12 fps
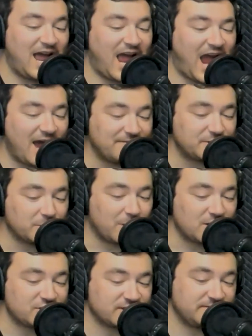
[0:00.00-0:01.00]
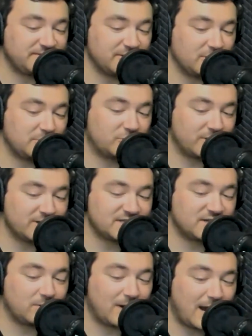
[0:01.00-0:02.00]
After watching the film,
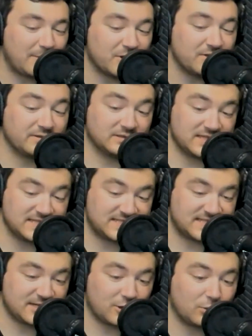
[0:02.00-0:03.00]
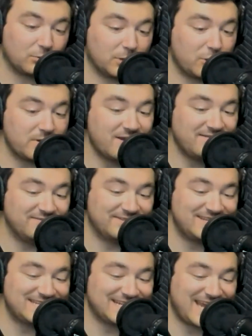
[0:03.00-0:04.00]
Chris Carrabba, the lead singer, wrote
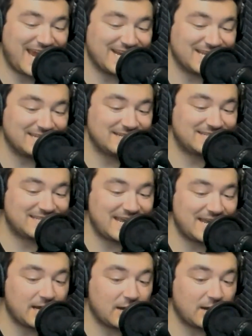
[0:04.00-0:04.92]
"Vindicated," saying,